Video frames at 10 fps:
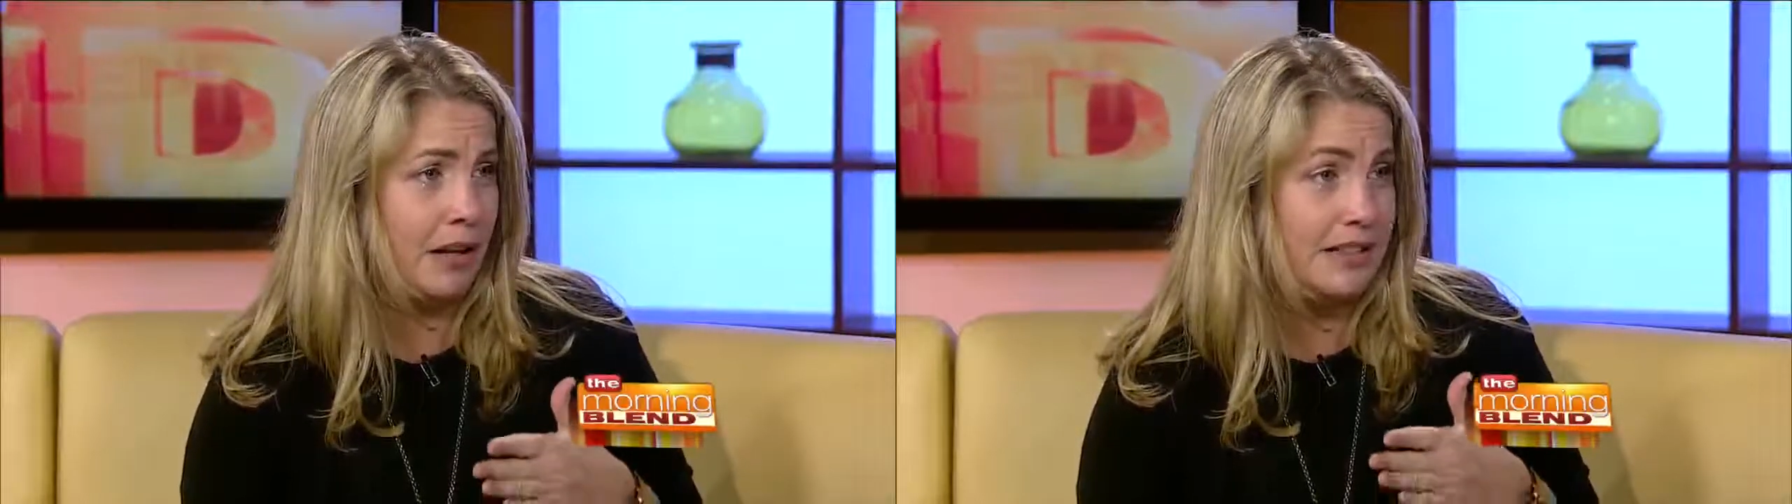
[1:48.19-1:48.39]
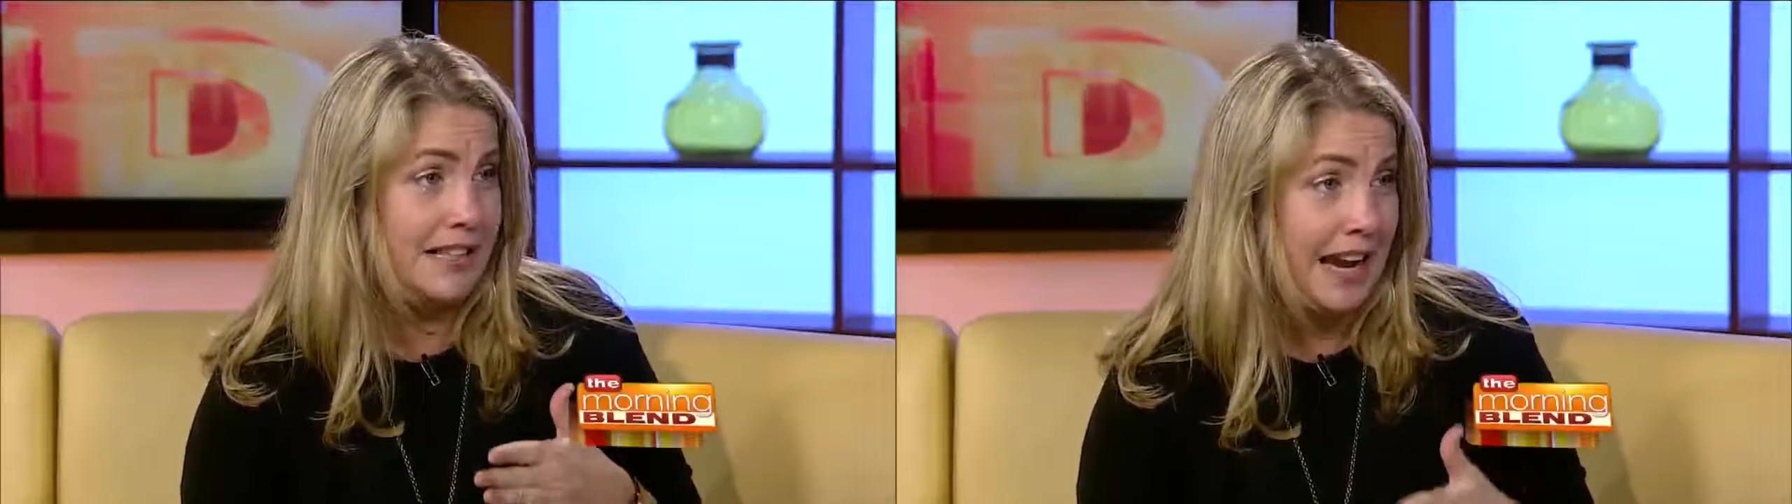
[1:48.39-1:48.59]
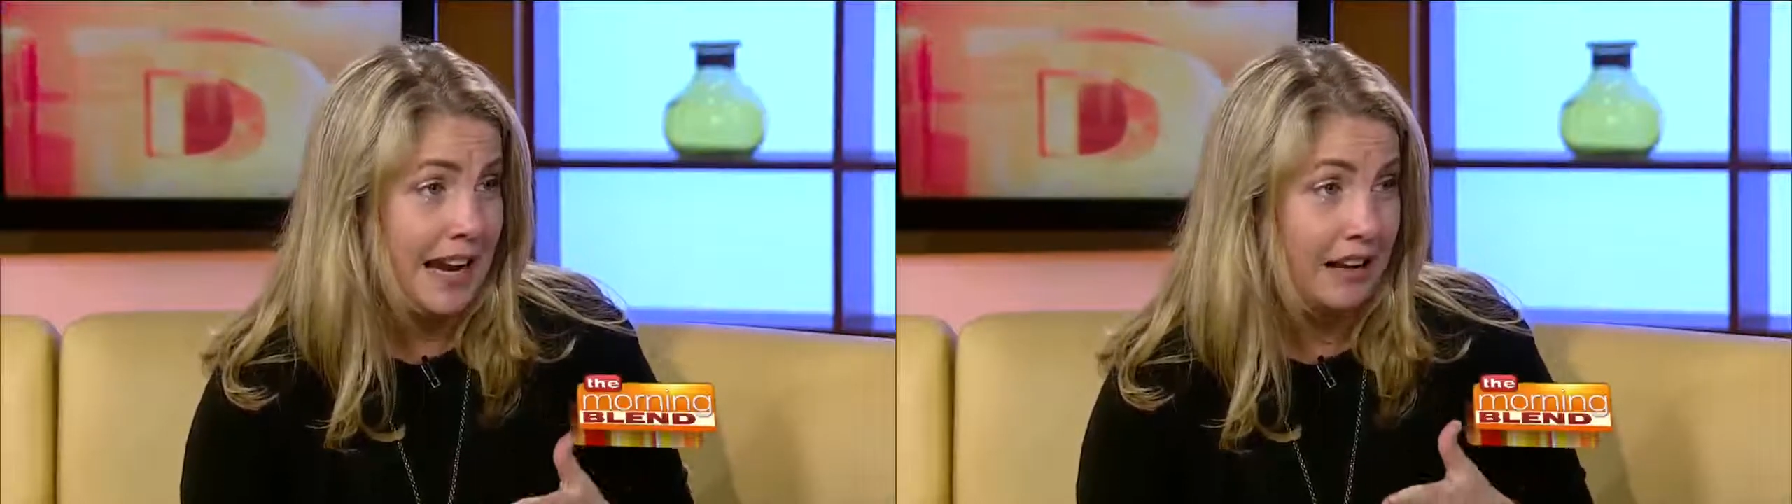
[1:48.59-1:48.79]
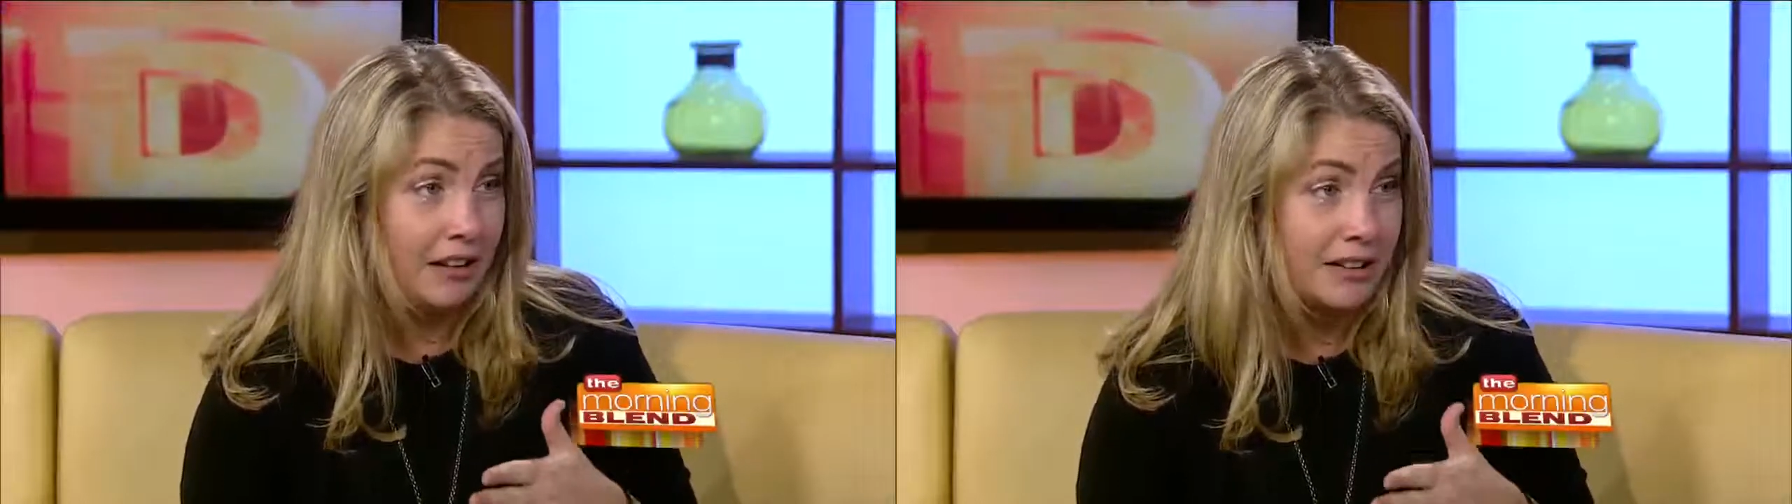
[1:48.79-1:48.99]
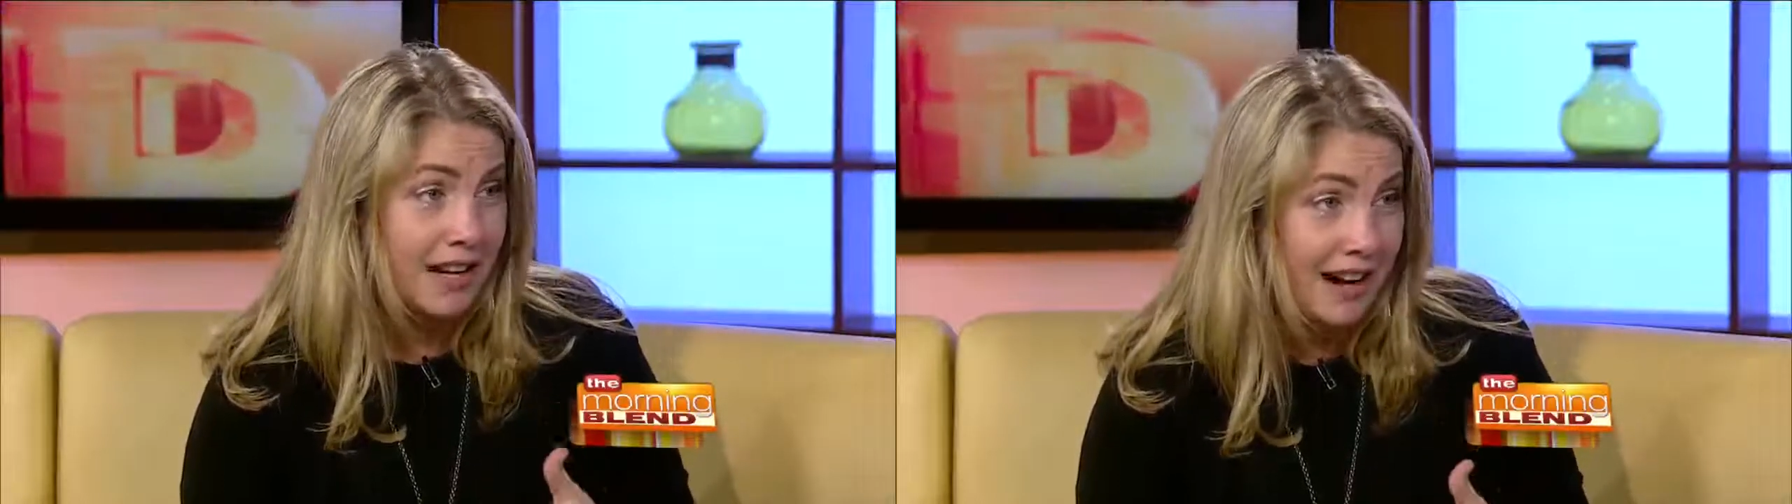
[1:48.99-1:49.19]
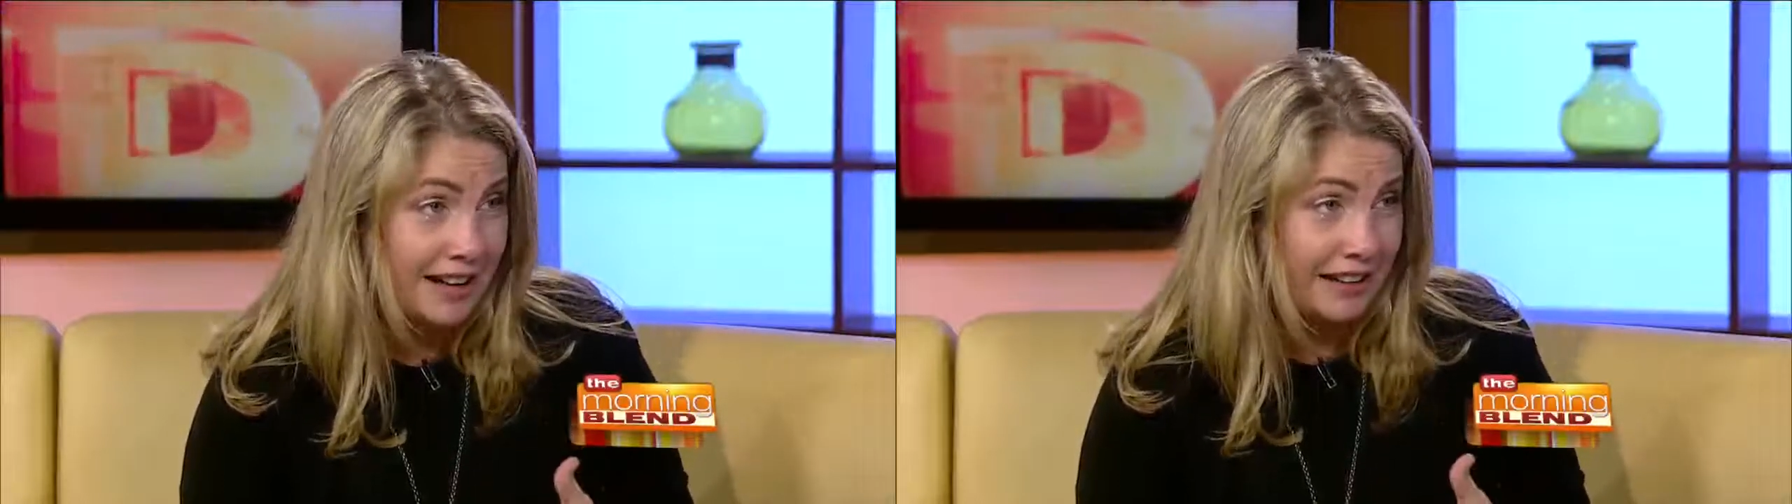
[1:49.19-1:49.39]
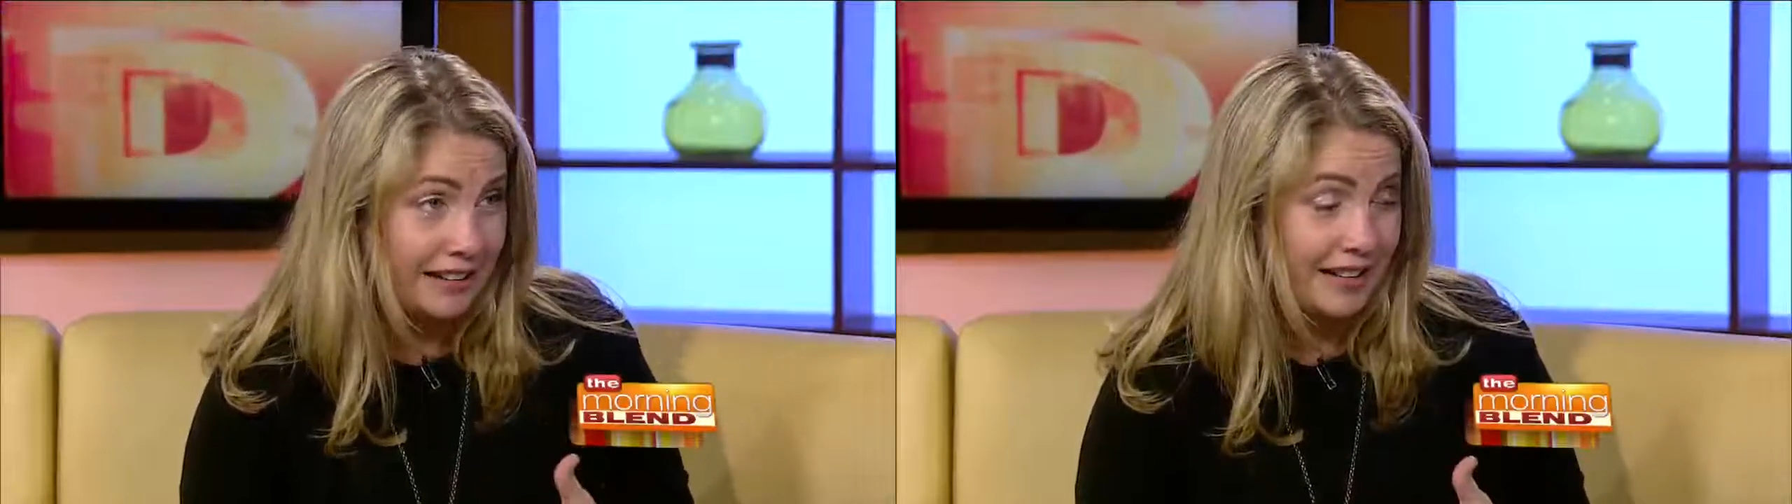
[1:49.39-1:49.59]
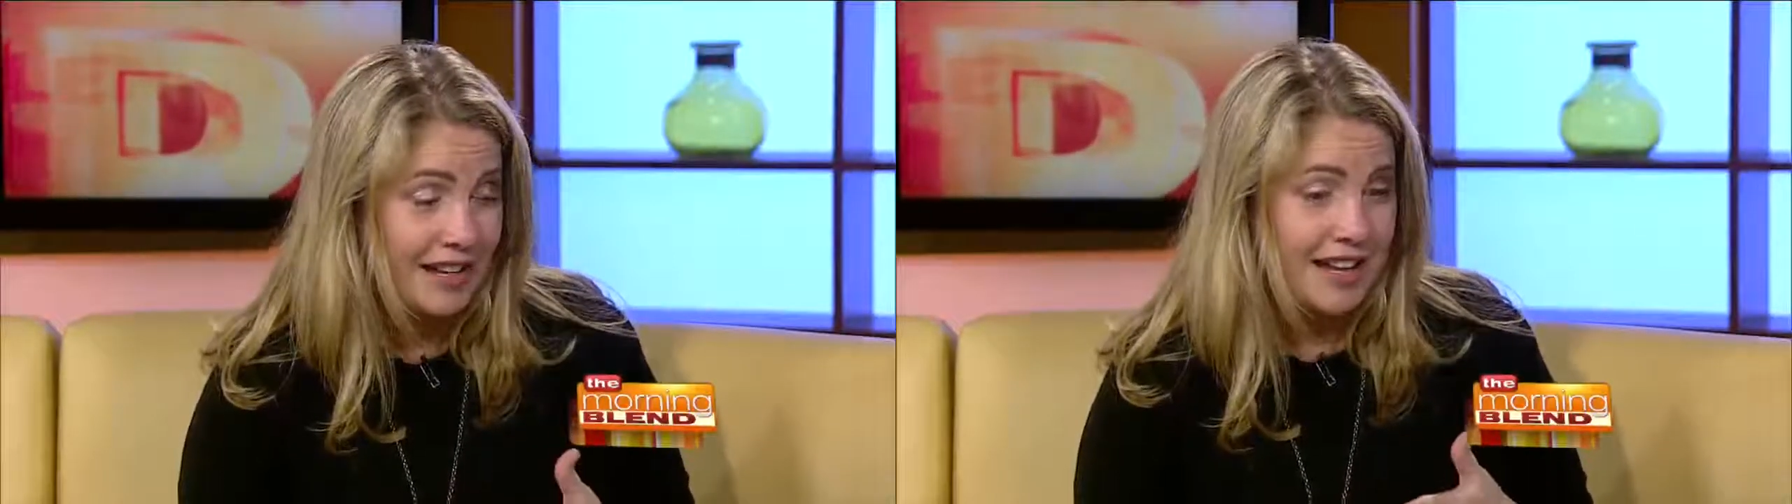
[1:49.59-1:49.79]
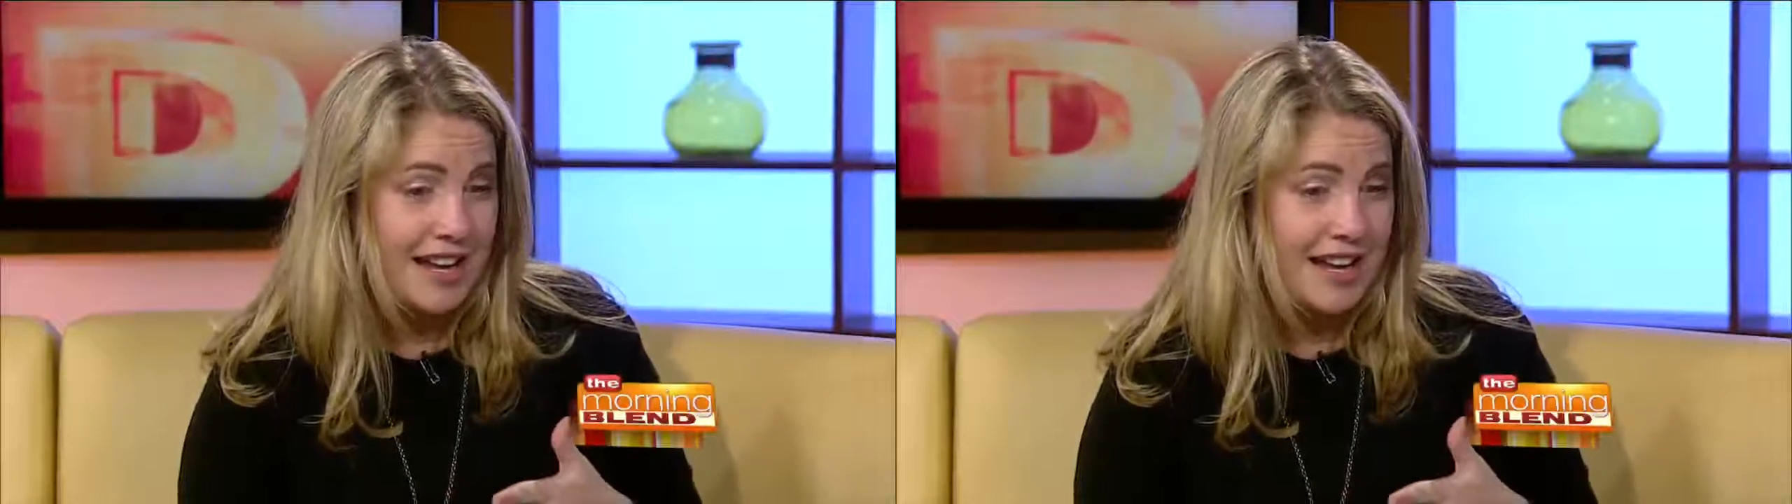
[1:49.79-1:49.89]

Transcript: a day are dying.